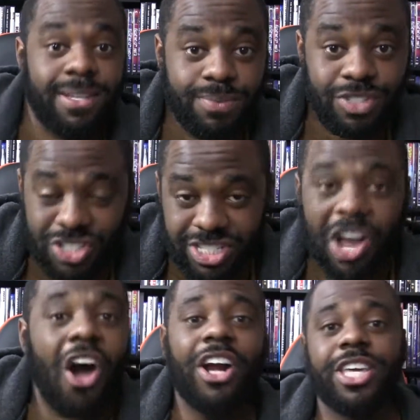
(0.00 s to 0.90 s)
it was just
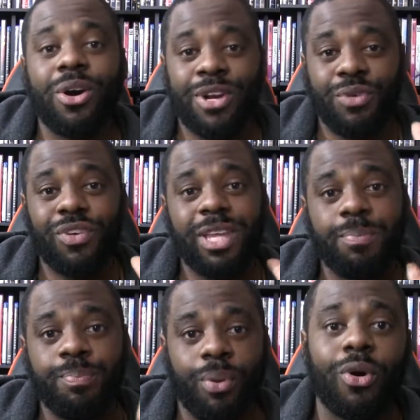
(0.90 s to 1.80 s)
the audio and it
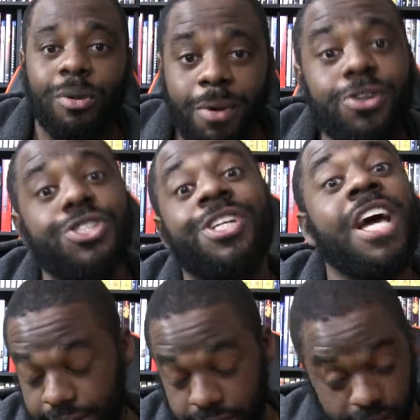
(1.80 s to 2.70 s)
really broke immersion.
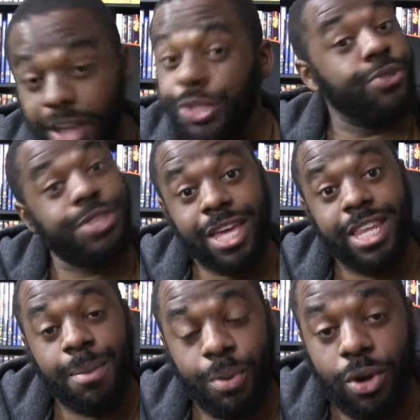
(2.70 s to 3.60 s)
Another thing
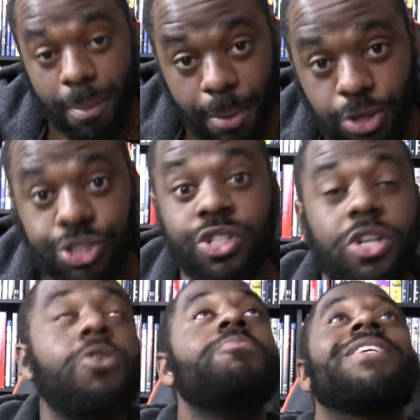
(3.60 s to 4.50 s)
that broke immersion,
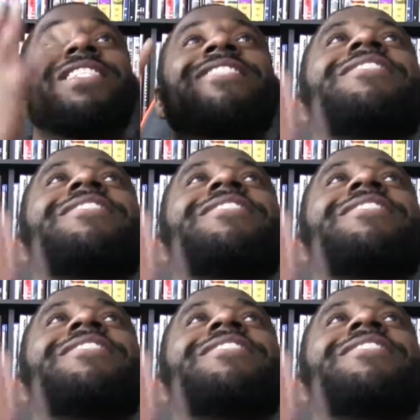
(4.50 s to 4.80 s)
oh my